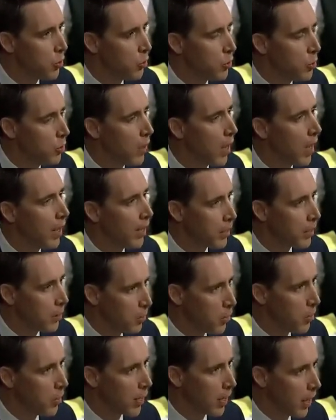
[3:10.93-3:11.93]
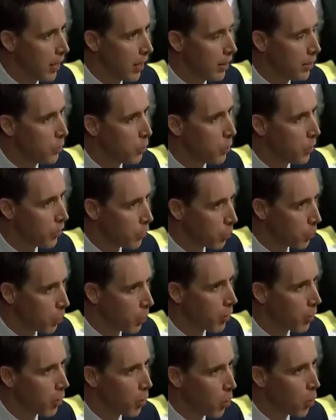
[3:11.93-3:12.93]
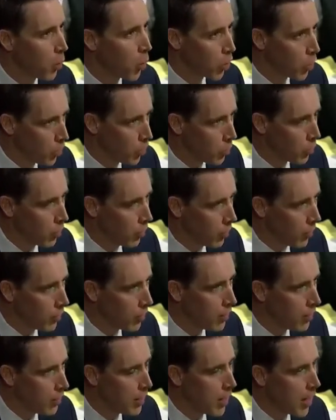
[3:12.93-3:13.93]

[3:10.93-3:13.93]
you do not communicate with Twitter or Google